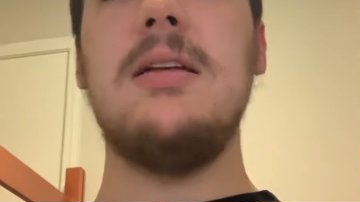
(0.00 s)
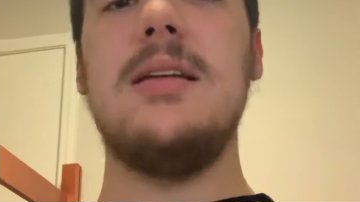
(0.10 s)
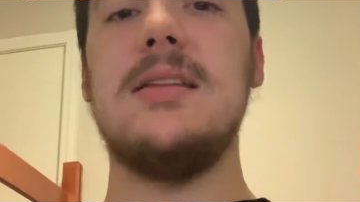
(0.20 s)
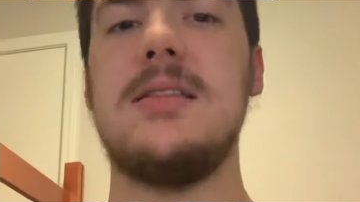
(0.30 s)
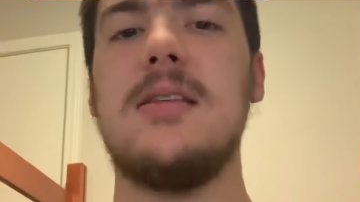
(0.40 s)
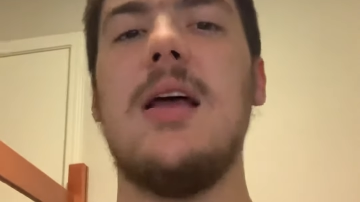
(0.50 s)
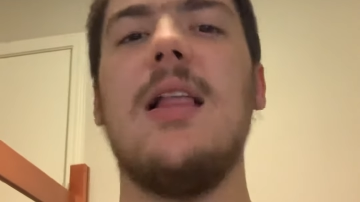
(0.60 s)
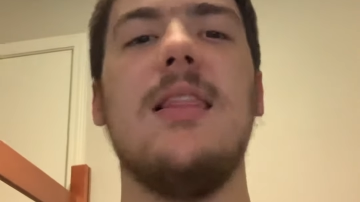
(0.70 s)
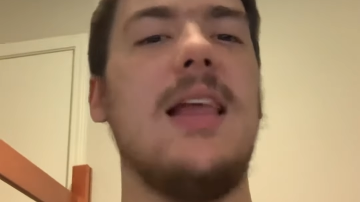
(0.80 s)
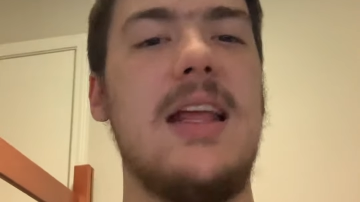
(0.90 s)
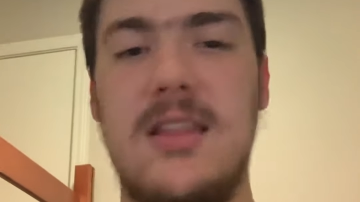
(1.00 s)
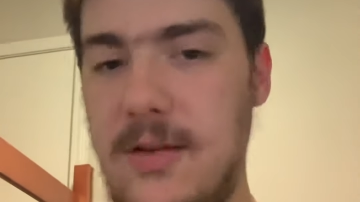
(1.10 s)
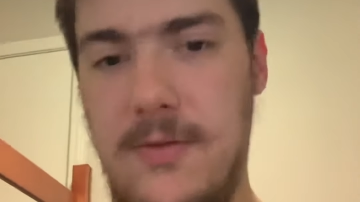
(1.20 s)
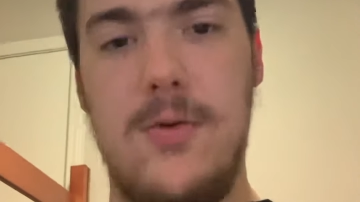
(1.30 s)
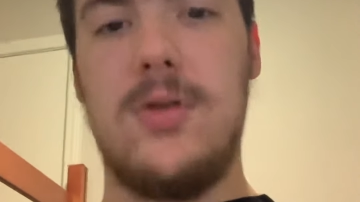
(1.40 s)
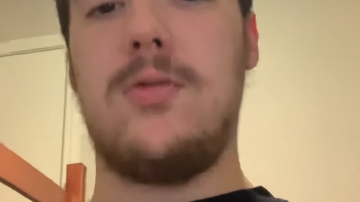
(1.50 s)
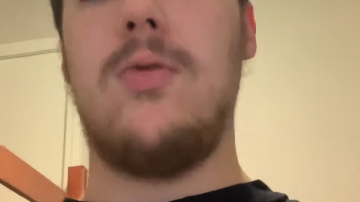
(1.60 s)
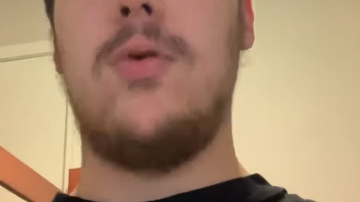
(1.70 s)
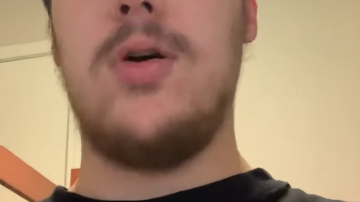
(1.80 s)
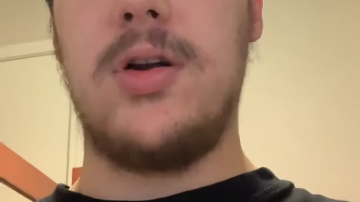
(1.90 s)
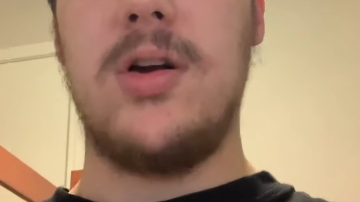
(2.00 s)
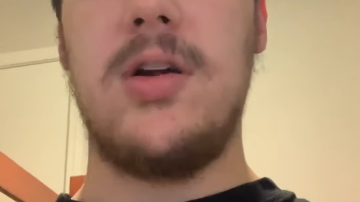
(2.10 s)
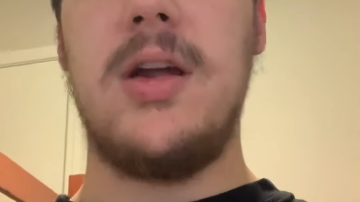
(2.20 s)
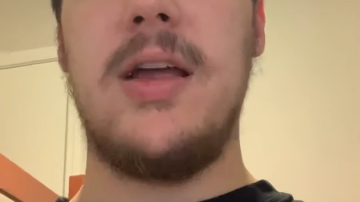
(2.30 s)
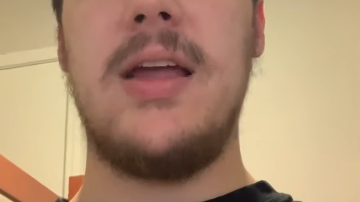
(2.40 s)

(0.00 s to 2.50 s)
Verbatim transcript: It's late in the fourth quarter.